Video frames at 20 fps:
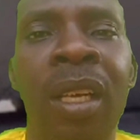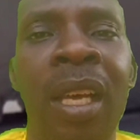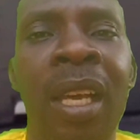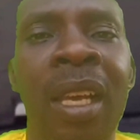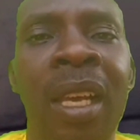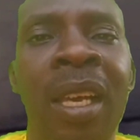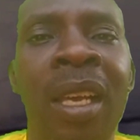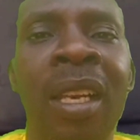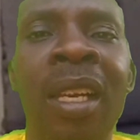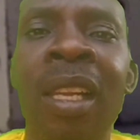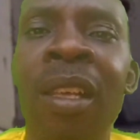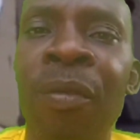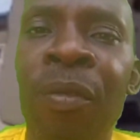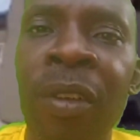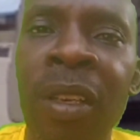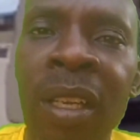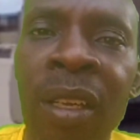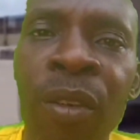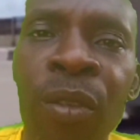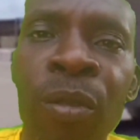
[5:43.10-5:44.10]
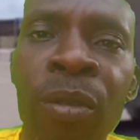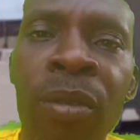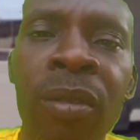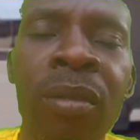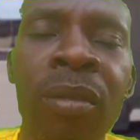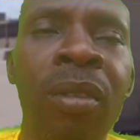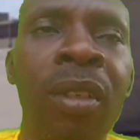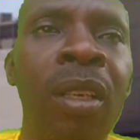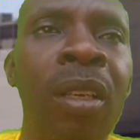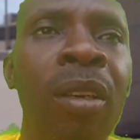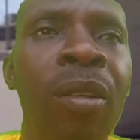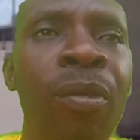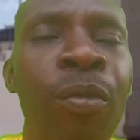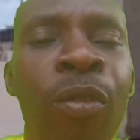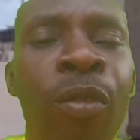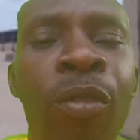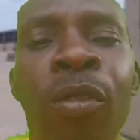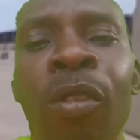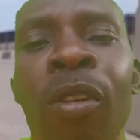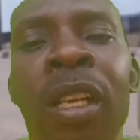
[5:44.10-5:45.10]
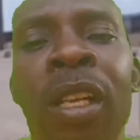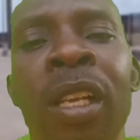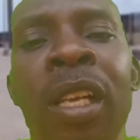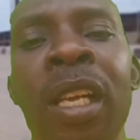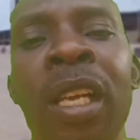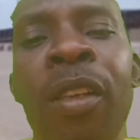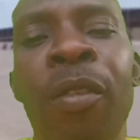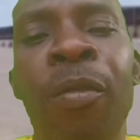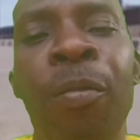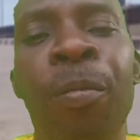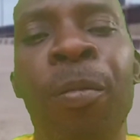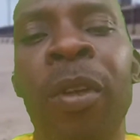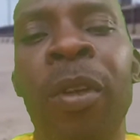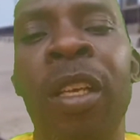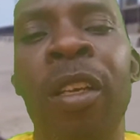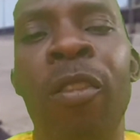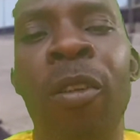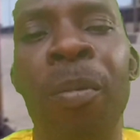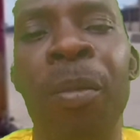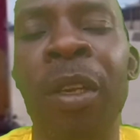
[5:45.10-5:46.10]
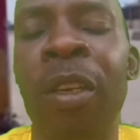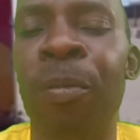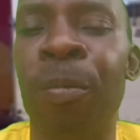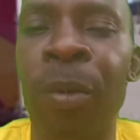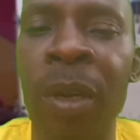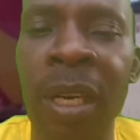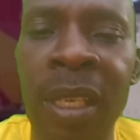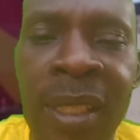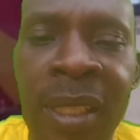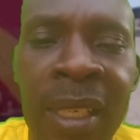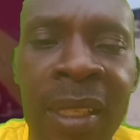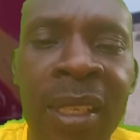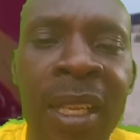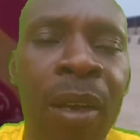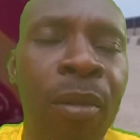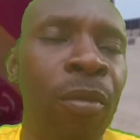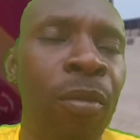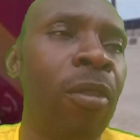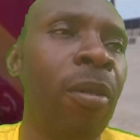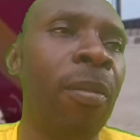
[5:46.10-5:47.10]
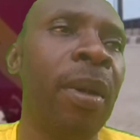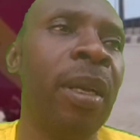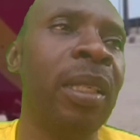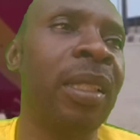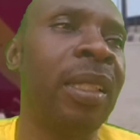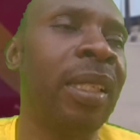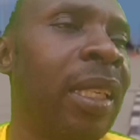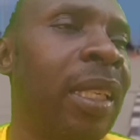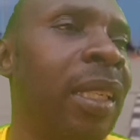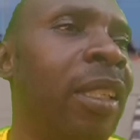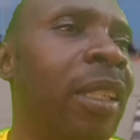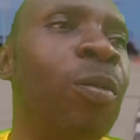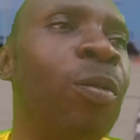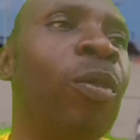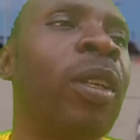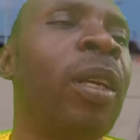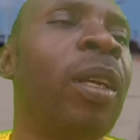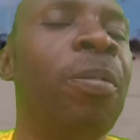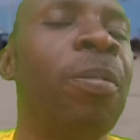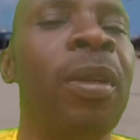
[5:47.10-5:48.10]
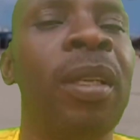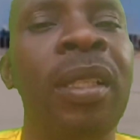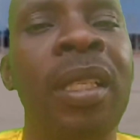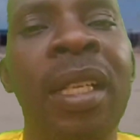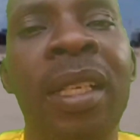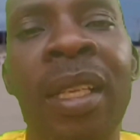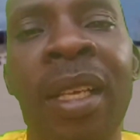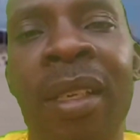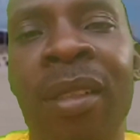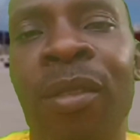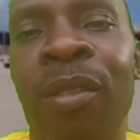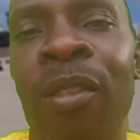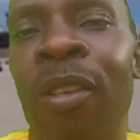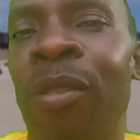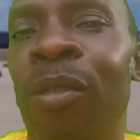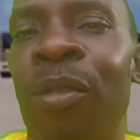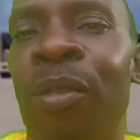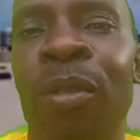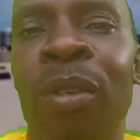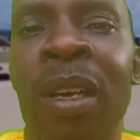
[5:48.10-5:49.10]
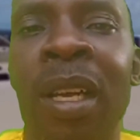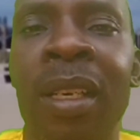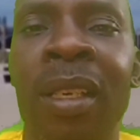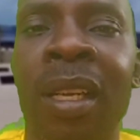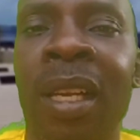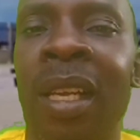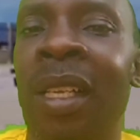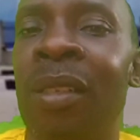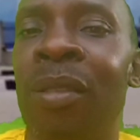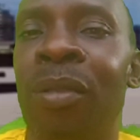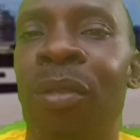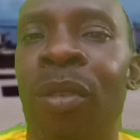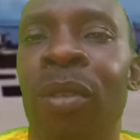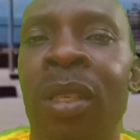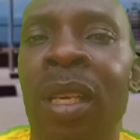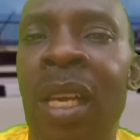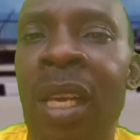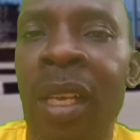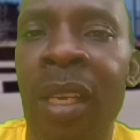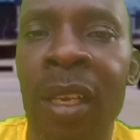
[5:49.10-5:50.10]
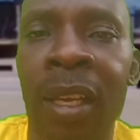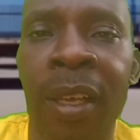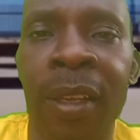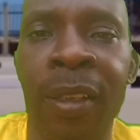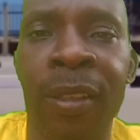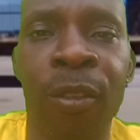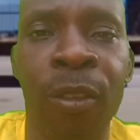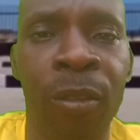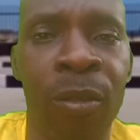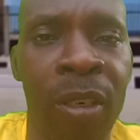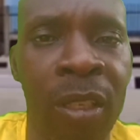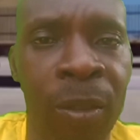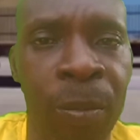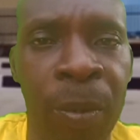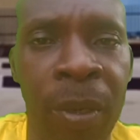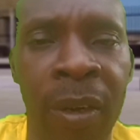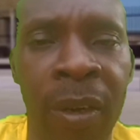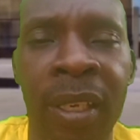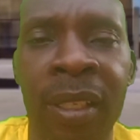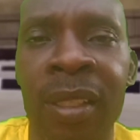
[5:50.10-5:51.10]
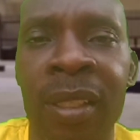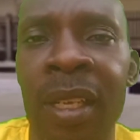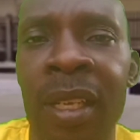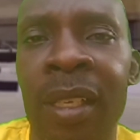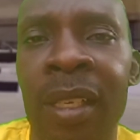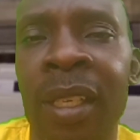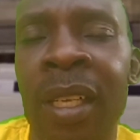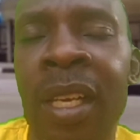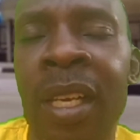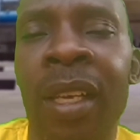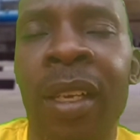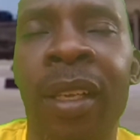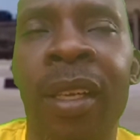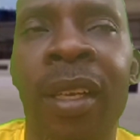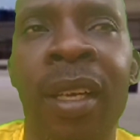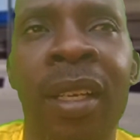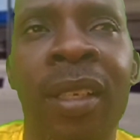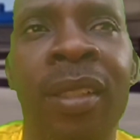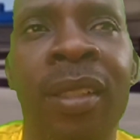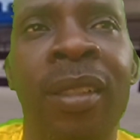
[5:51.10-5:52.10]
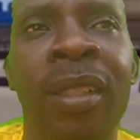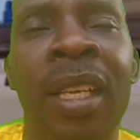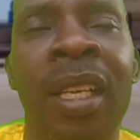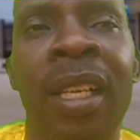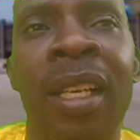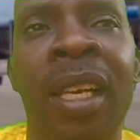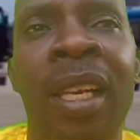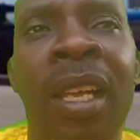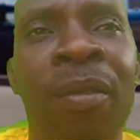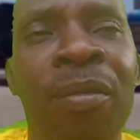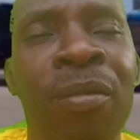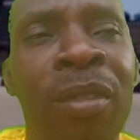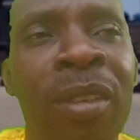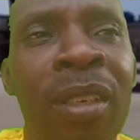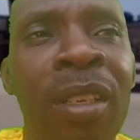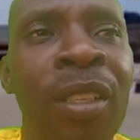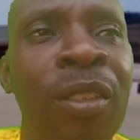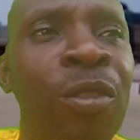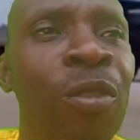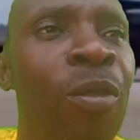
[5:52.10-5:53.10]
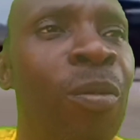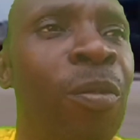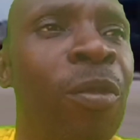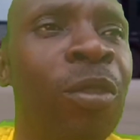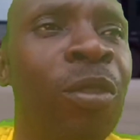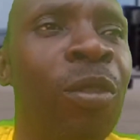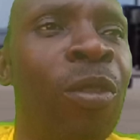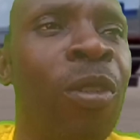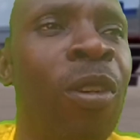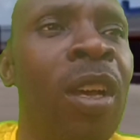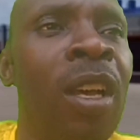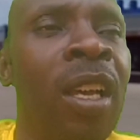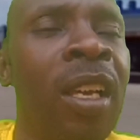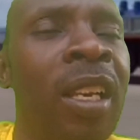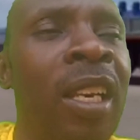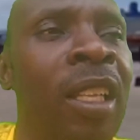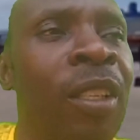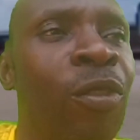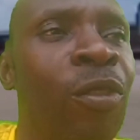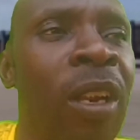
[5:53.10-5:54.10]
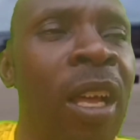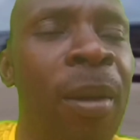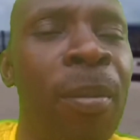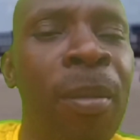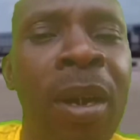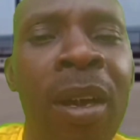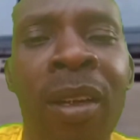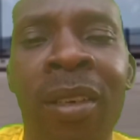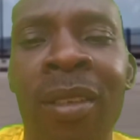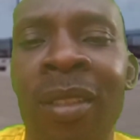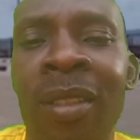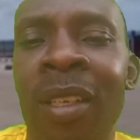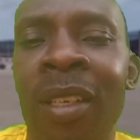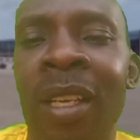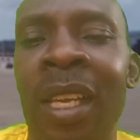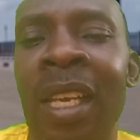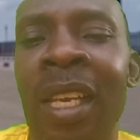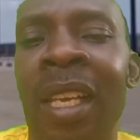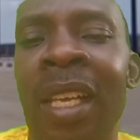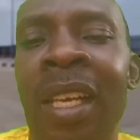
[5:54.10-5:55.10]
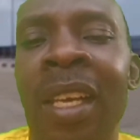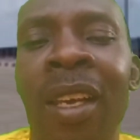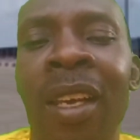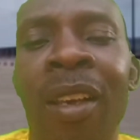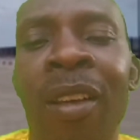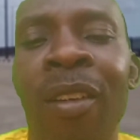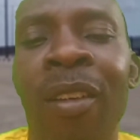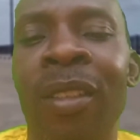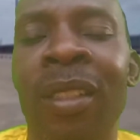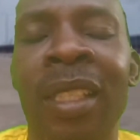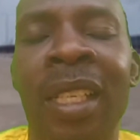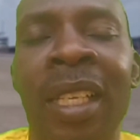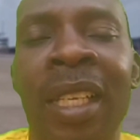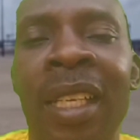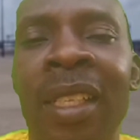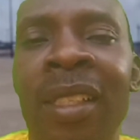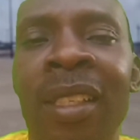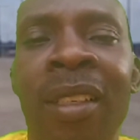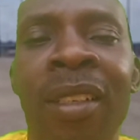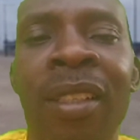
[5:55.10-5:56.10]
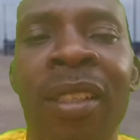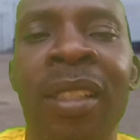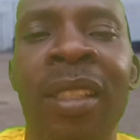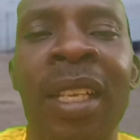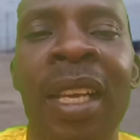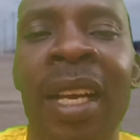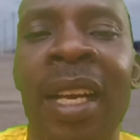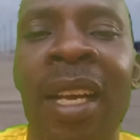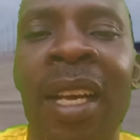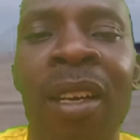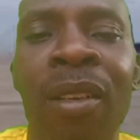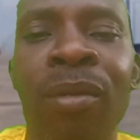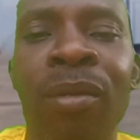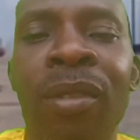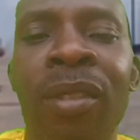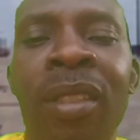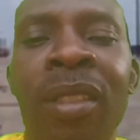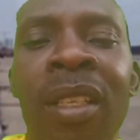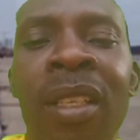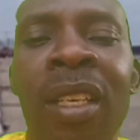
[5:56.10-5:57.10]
living alone for any incoming president that will come and this other president has done so, and it's not transparent, and he has left so little amount on the accounts.